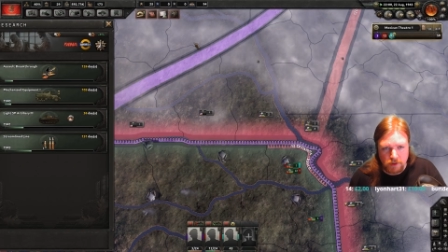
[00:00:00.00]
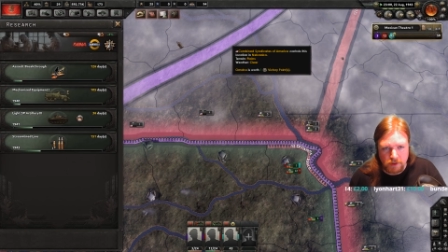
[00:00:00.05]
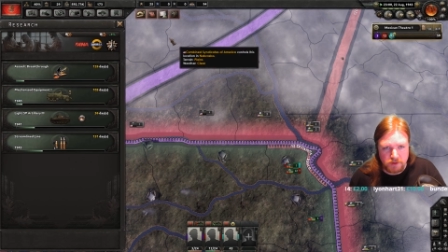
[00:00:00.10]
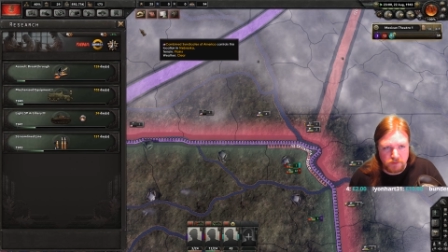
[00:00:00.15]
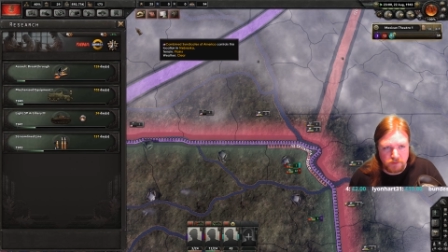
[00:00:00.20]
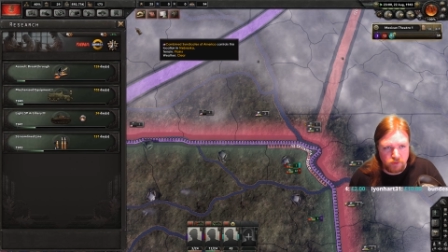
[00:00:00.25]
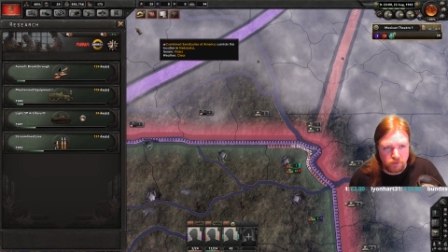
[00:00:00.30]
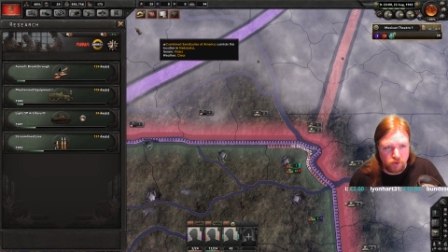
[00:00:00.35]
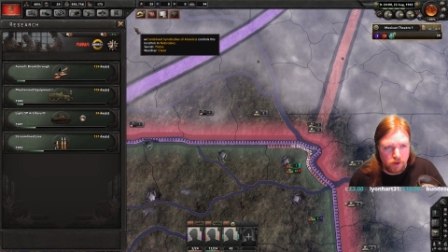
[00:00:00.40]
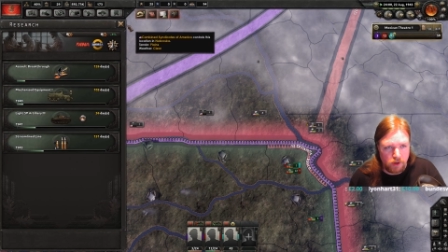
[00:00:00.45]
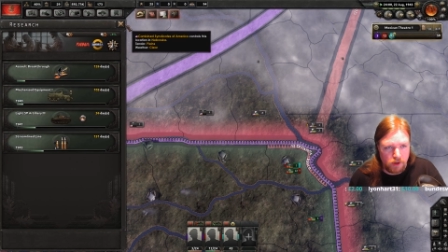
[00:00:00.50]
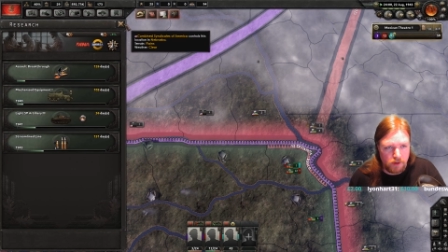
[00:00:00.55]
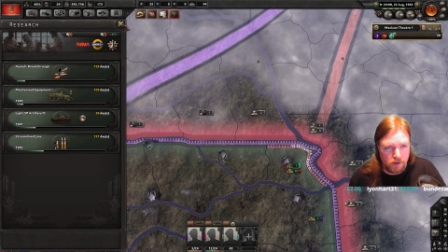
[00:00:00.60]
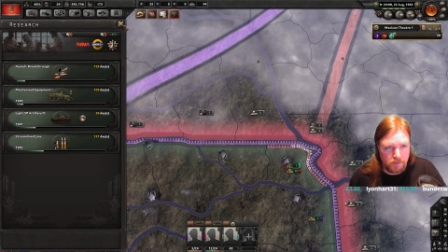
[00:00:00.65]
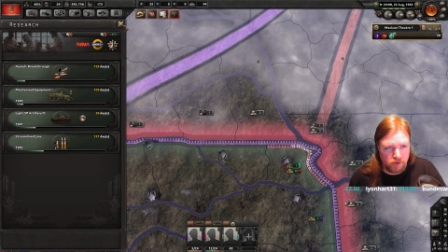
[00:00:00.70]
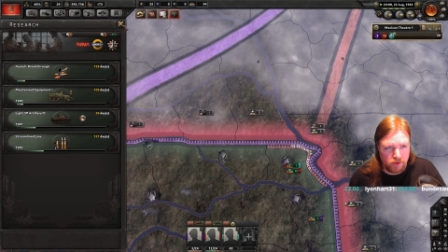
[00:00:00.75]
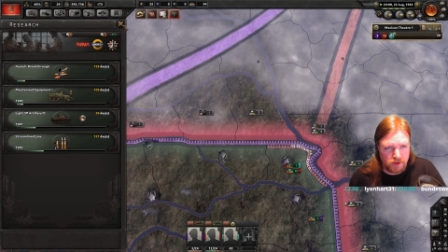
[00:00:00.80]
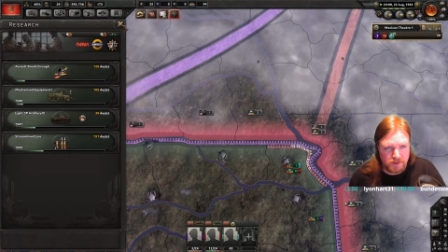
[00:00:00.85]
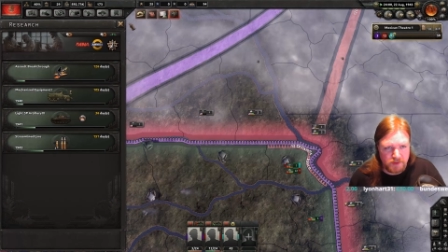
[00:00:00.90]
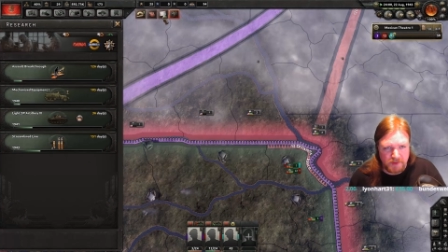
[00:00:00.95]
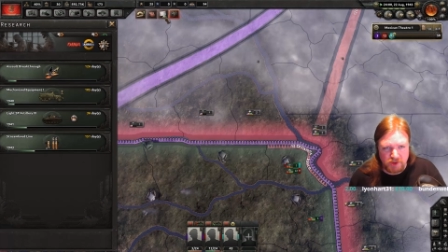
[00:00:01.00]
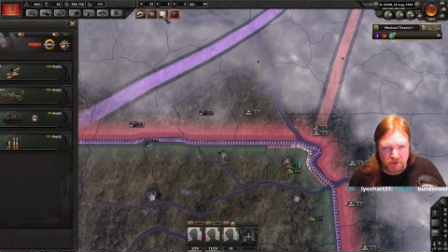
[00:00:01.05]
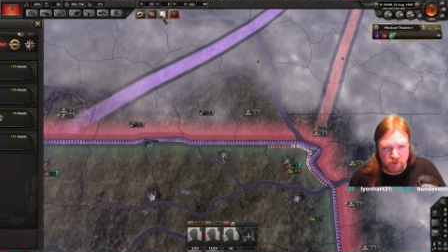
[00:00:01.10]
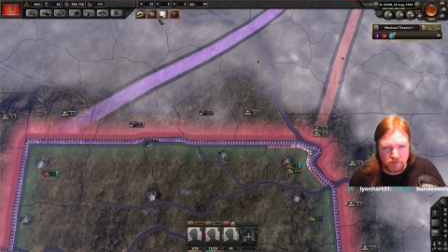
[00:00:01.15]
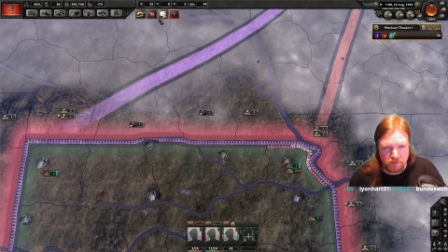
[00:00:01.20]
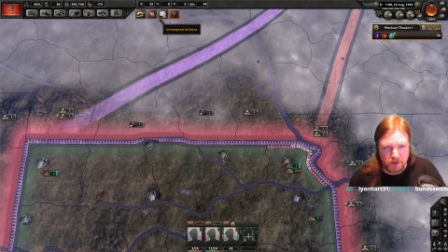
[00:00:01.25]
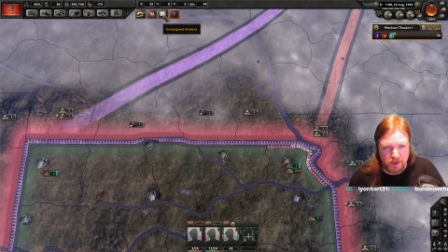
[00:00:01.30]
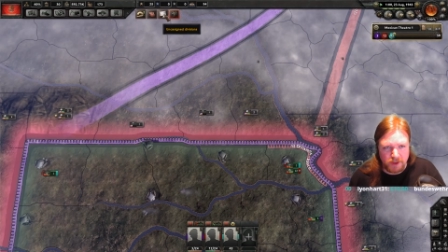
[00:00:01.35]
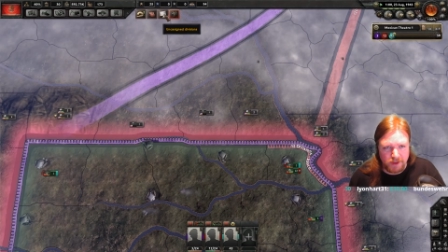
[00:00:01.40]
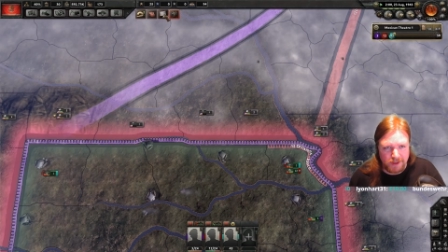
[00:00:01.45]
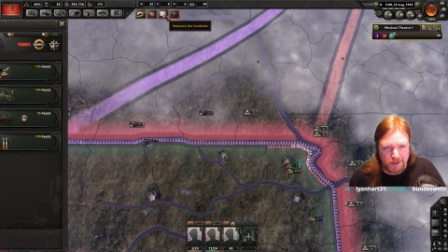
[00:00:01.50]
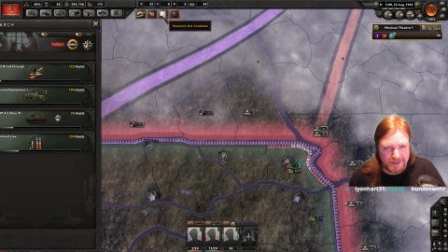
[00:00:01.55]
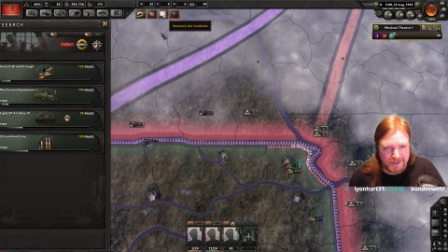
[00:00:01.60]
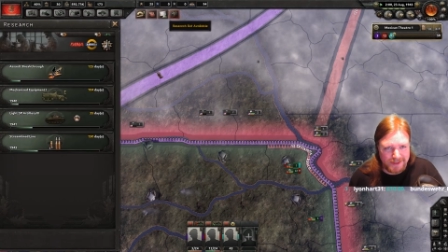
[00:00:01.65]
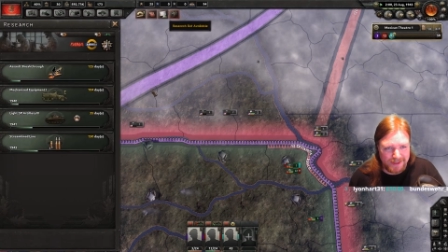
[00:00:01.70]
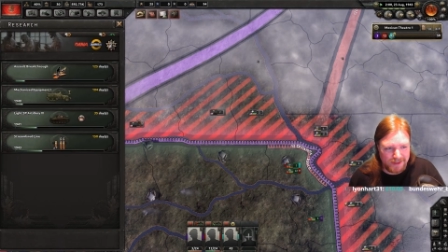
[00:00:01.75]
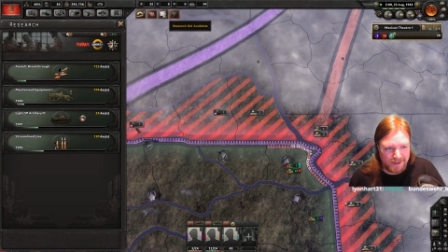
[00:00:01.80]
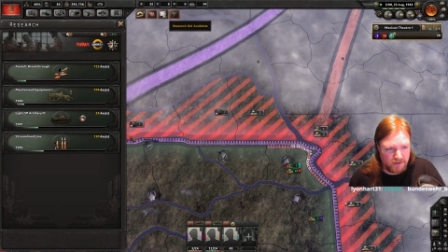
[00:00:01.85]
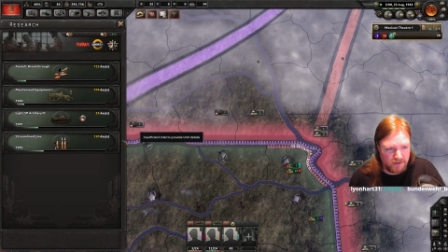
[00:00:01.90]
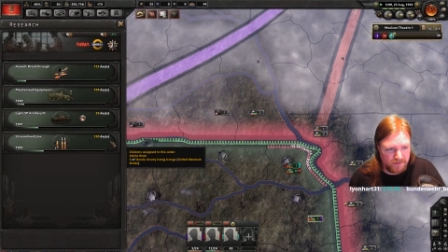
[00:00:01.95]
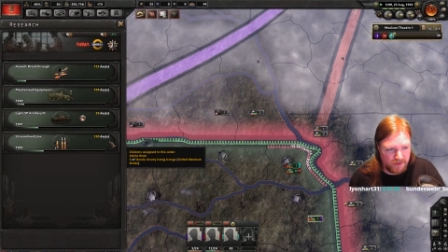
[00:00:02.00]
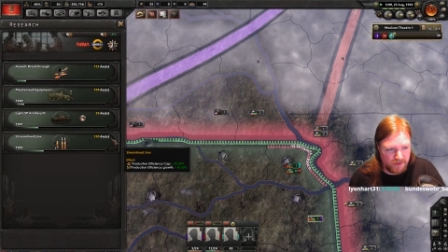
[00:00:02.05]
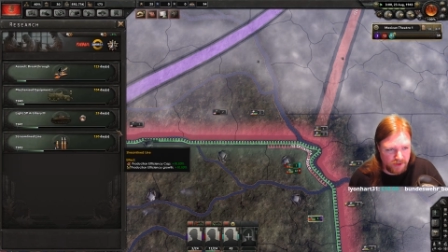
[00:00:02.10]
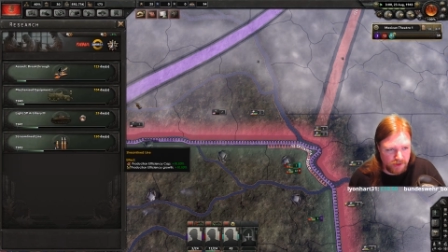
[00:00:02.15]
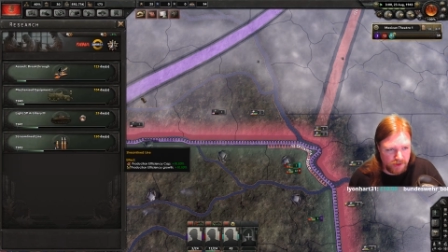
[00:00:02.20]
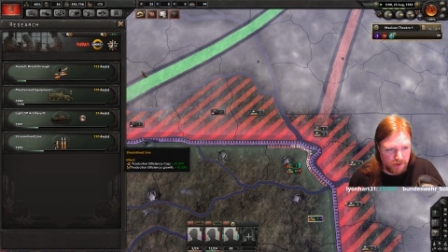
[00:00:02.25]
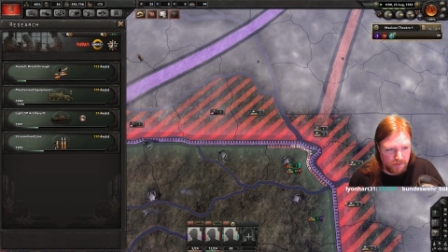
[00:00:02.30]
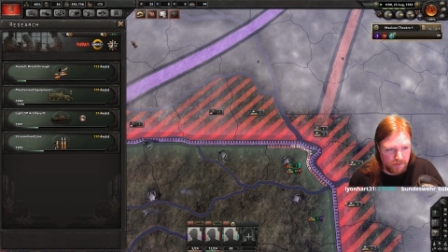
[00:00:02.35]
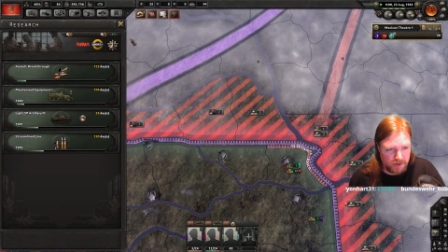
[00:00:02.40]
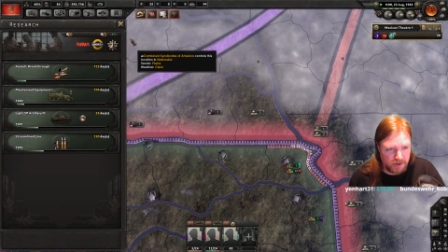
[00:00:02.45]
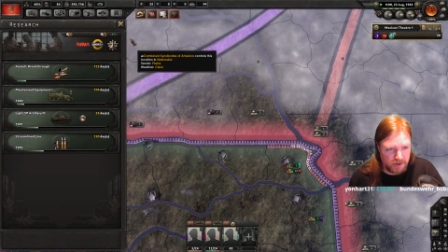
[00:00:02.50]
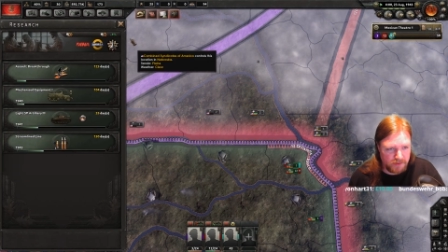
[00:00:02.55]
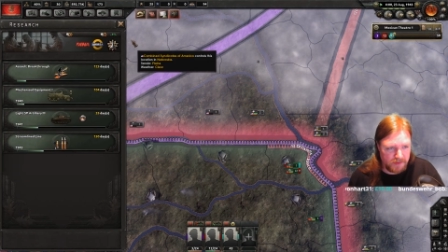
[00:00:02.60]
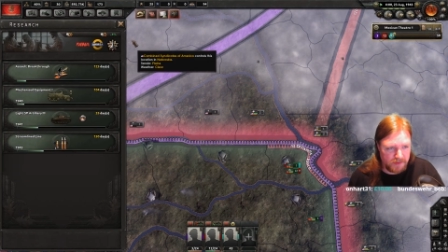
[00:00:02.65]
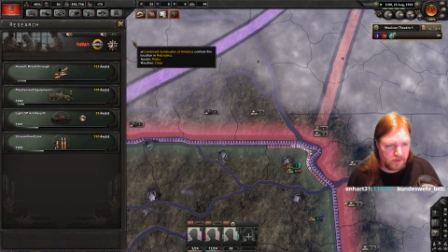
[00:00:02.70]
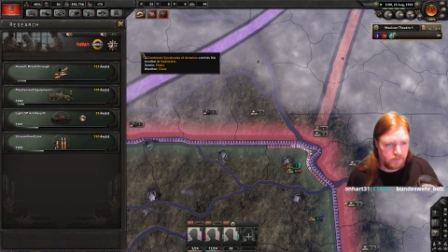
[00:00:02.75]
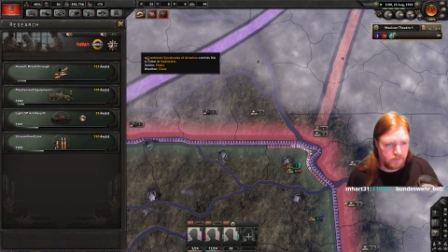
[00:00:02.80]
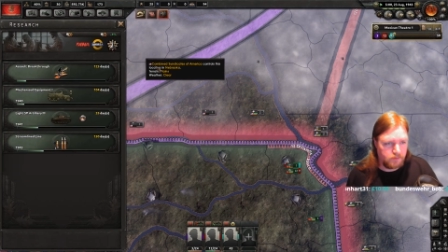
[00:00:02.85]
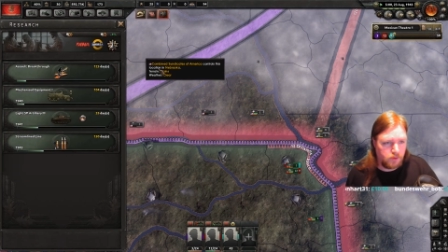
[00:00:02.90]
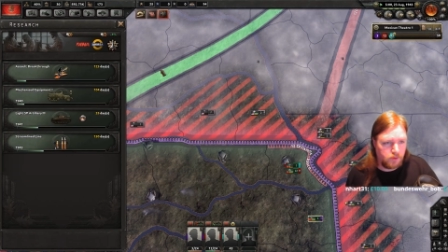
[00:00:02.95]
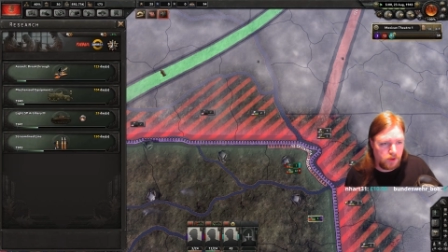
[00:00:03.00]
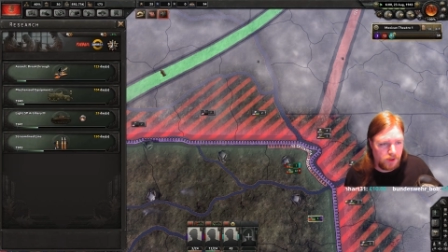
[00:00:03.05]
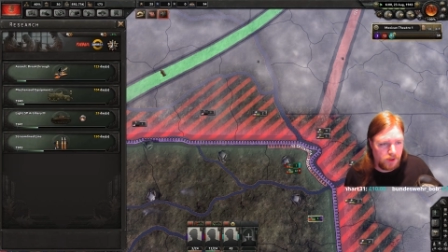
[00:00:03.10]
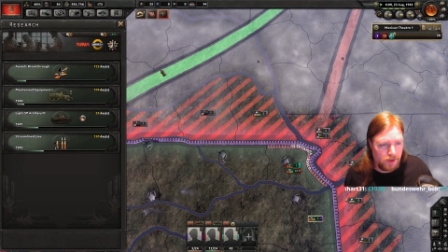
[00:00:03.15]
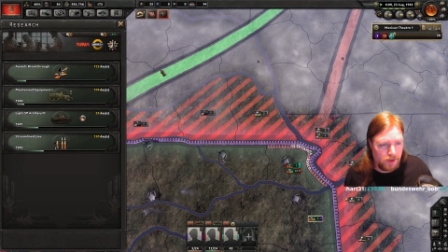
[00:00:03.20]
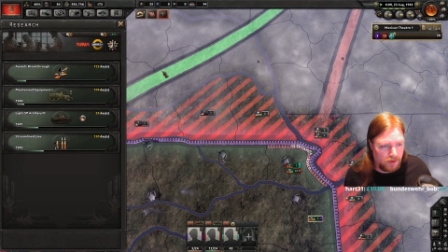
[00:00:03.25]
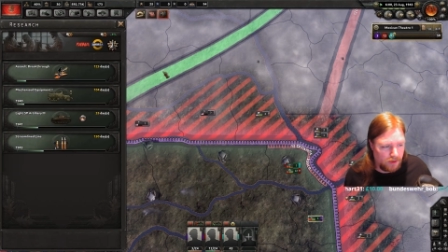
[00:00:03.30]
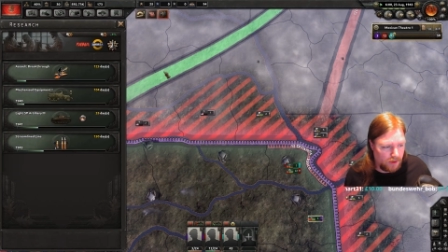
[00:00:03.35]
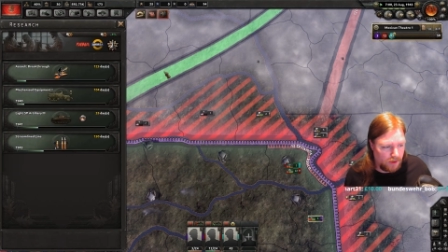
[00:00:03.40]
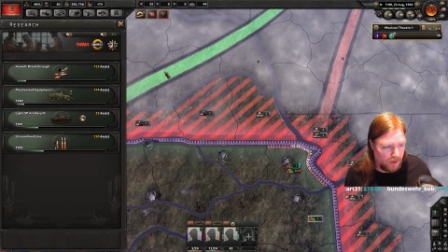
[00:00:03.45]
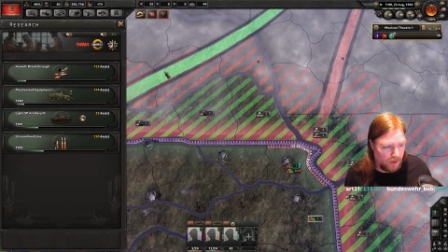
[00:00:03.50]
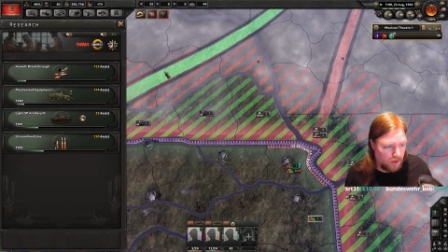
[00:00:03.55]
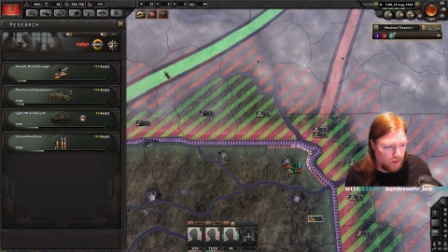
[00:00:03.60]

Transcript: some more armor, especially with my light tank divisions. That would just make them more hardy.